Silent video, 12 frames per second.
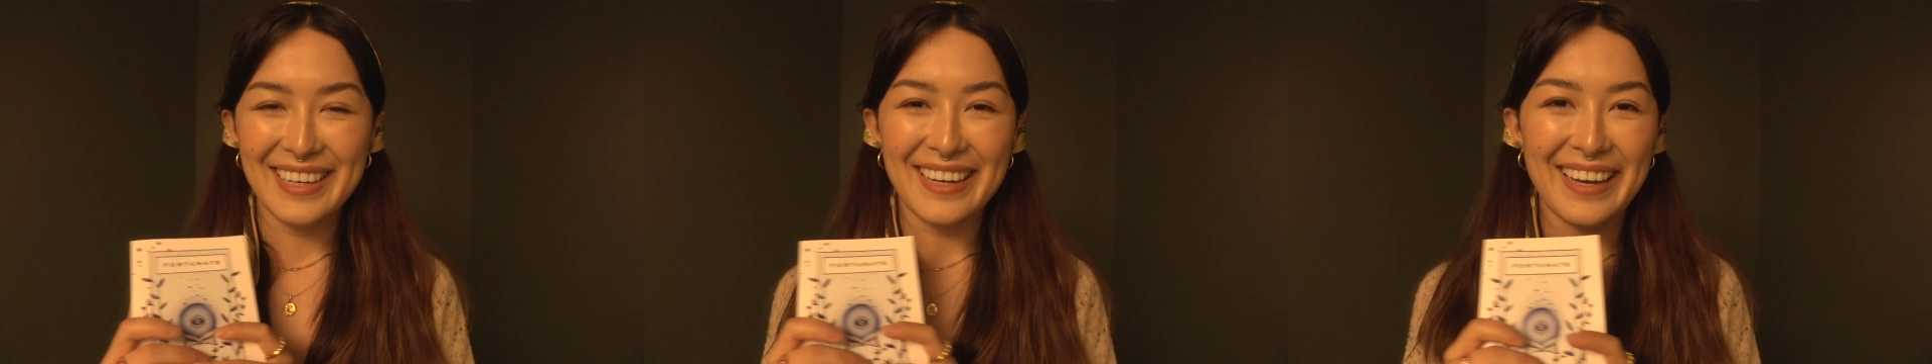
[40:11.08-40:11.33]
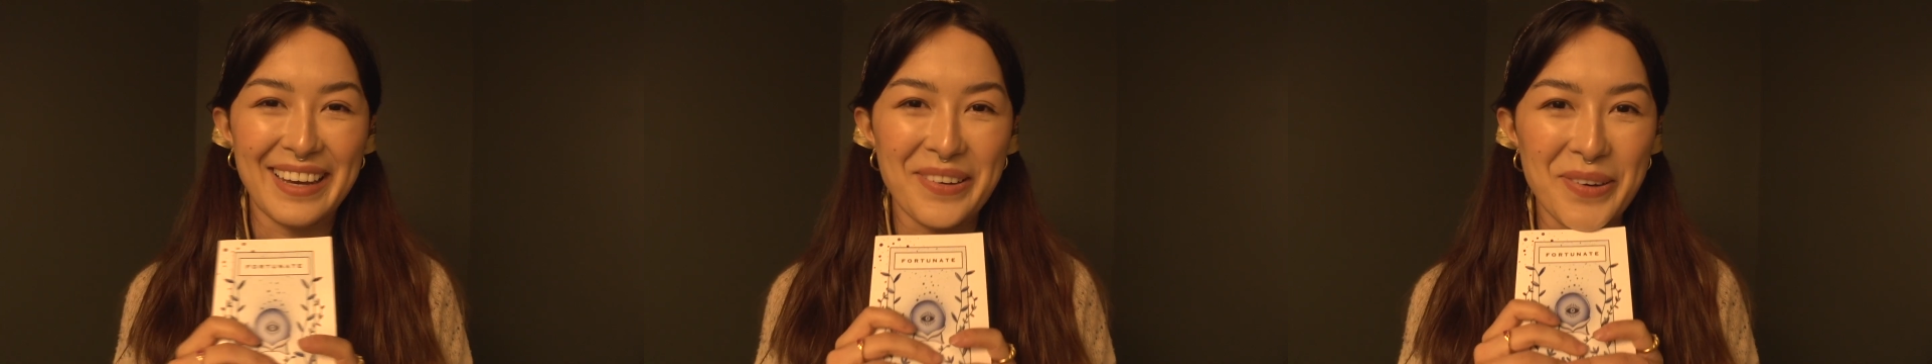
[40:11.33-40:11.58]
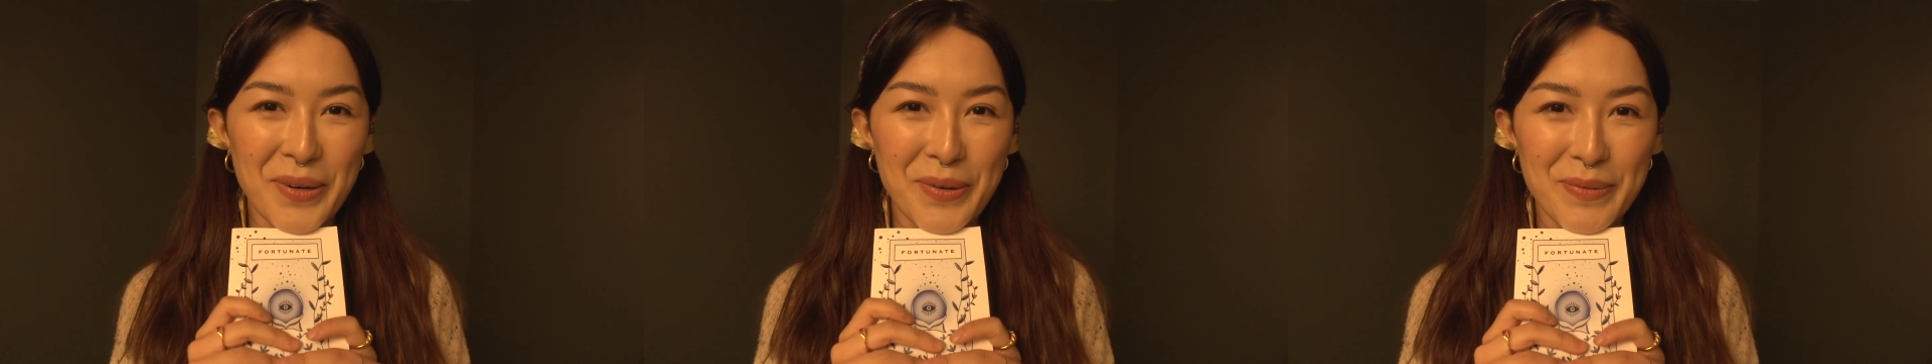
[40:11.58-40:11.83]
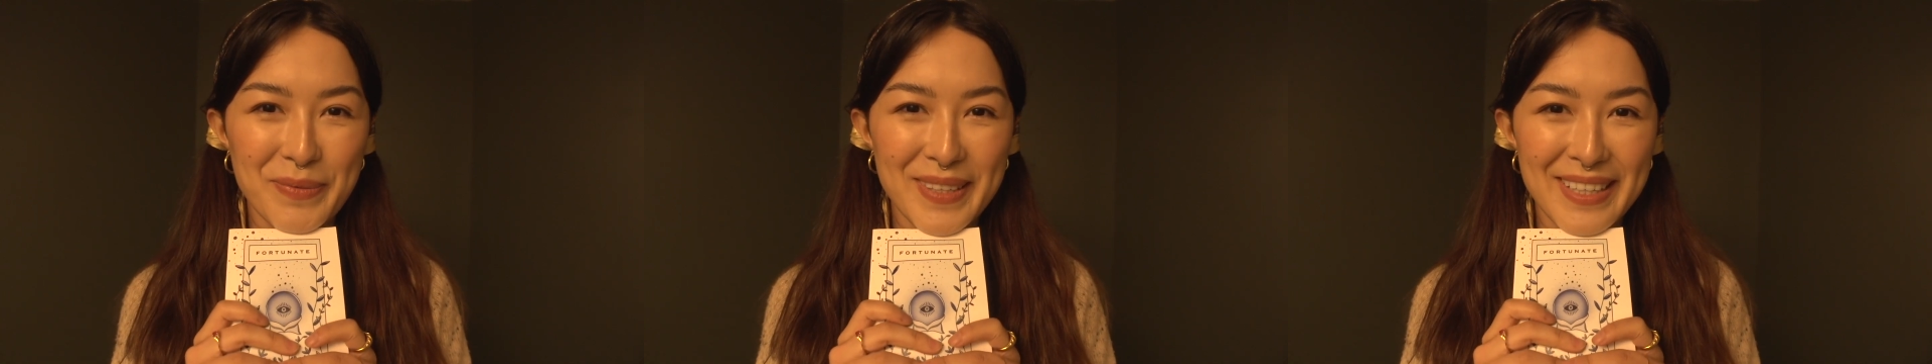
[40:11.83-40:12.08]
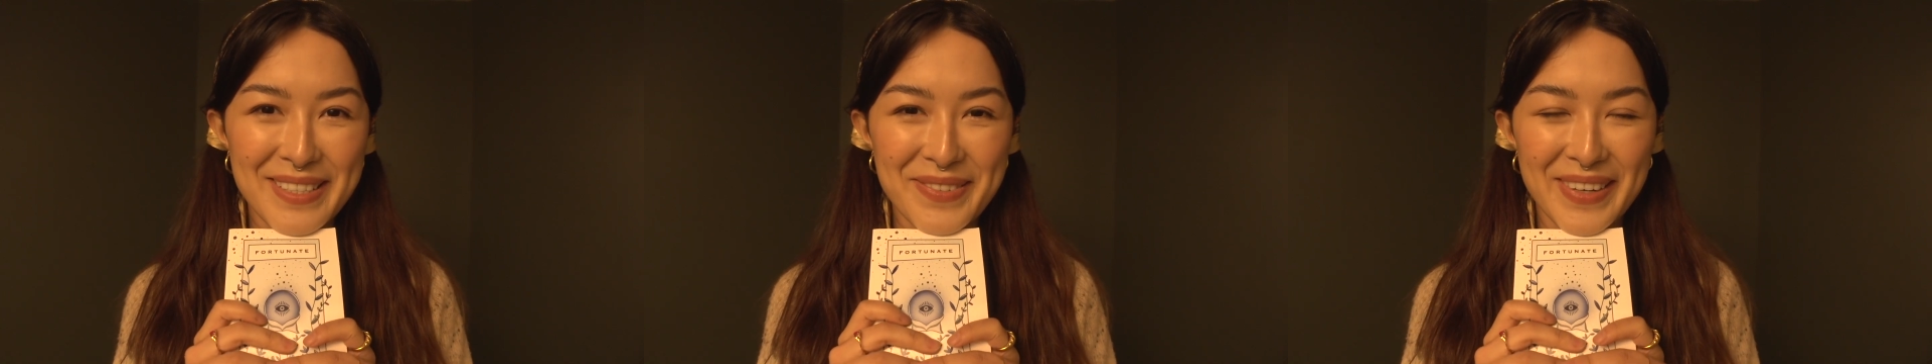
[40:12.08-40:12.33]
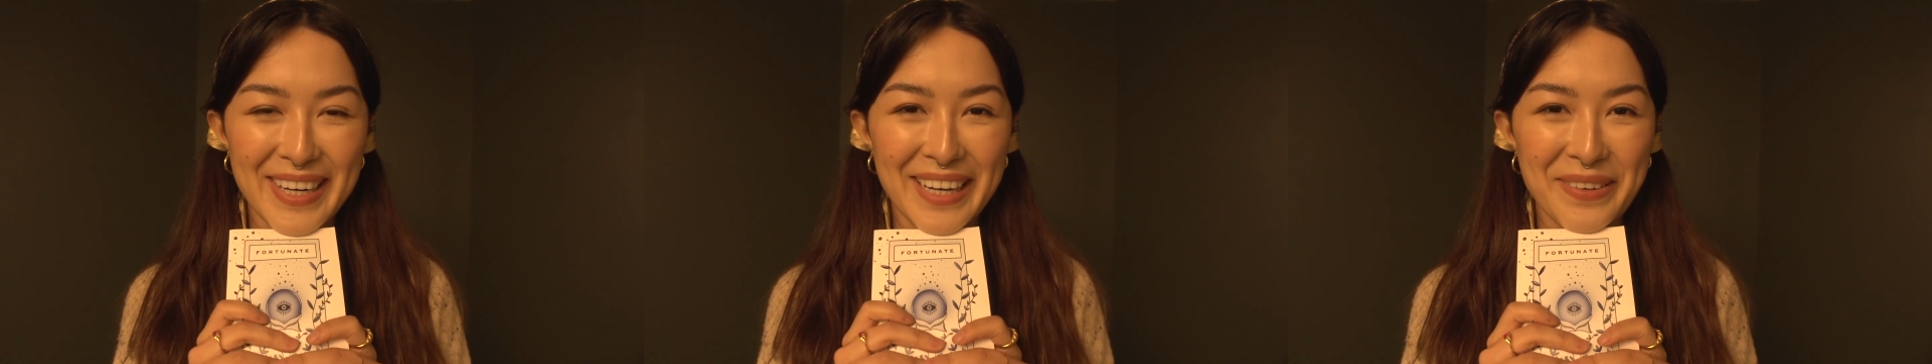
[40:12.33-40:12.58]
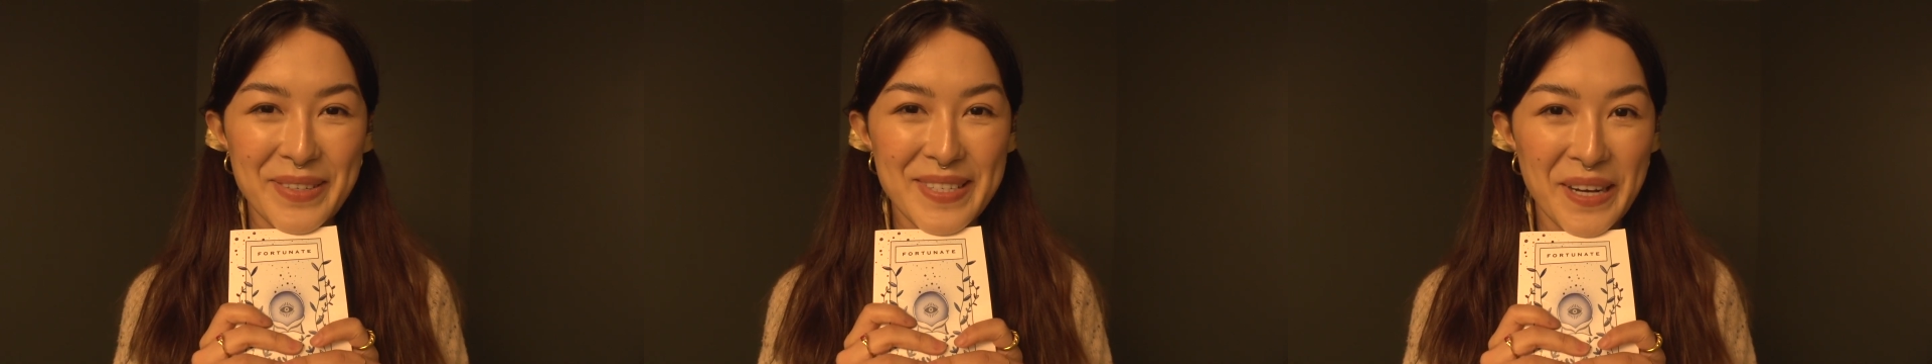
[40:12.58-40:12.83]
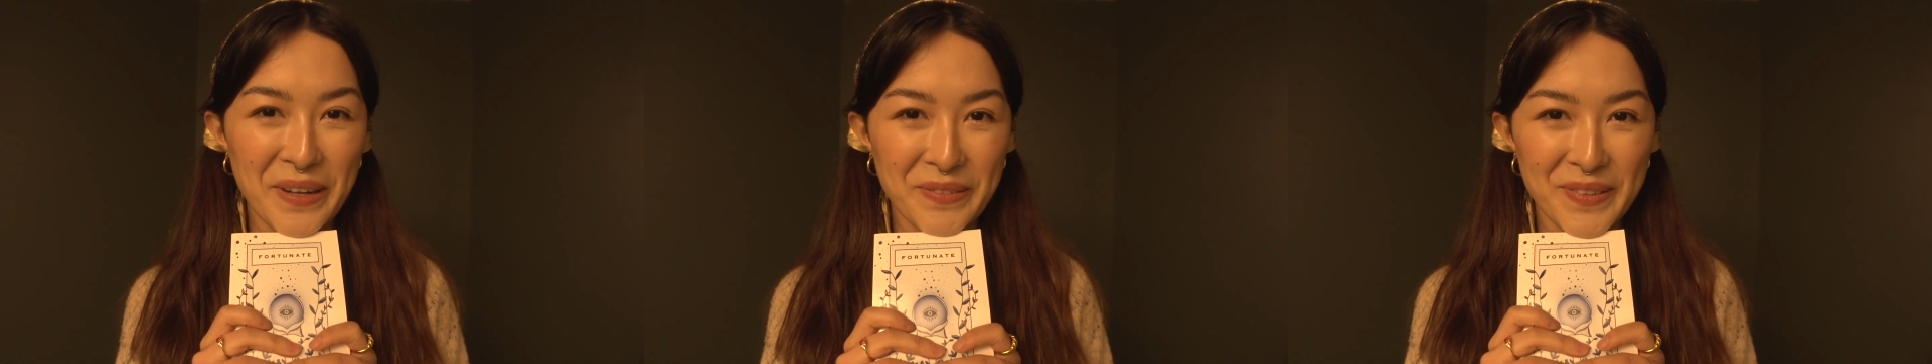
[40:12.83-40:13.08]
I hope this reading was
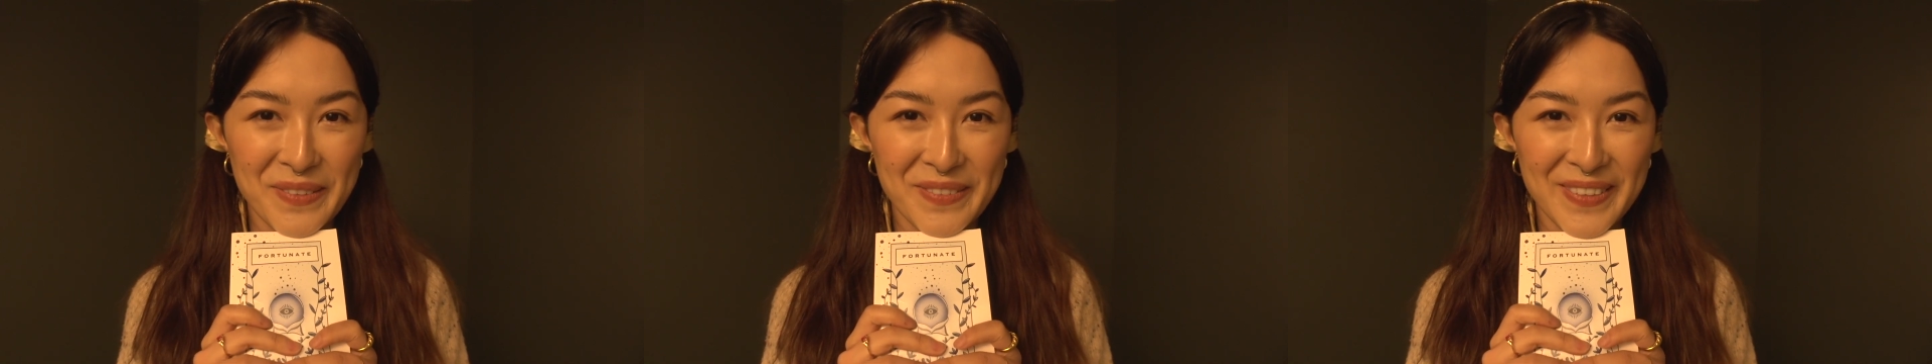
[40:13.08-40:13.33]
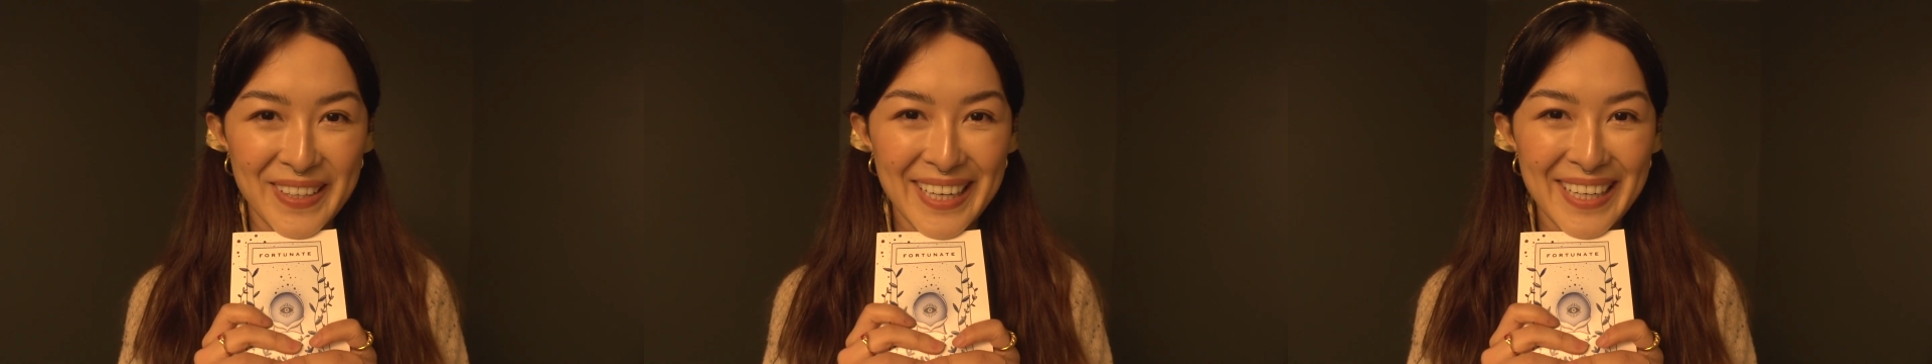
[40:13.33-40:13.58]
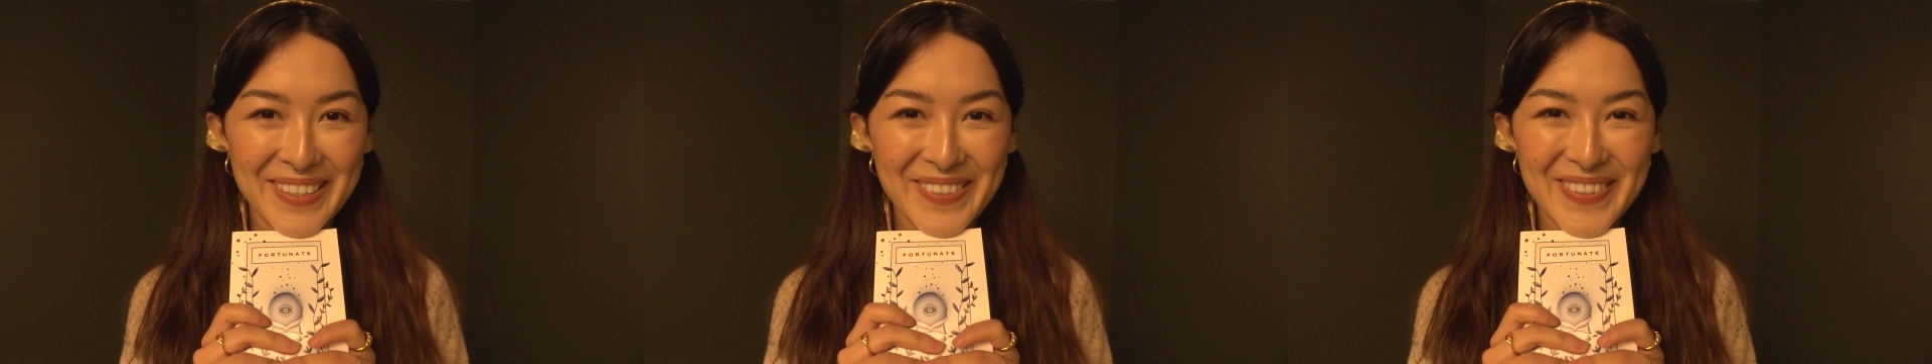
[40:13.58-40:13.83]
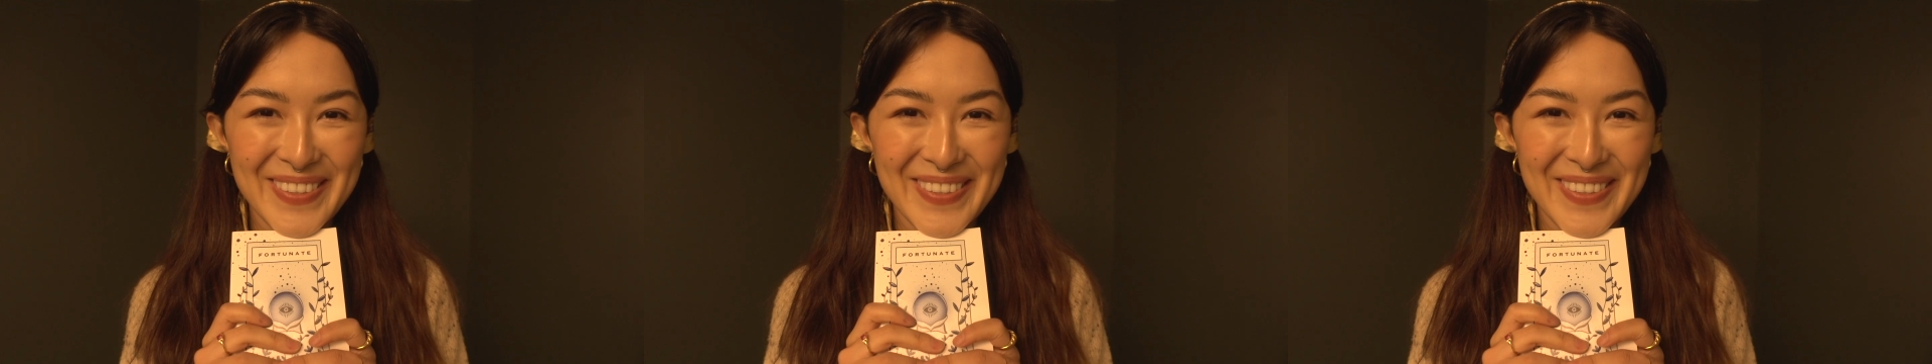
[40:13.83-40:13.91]
helpful for you.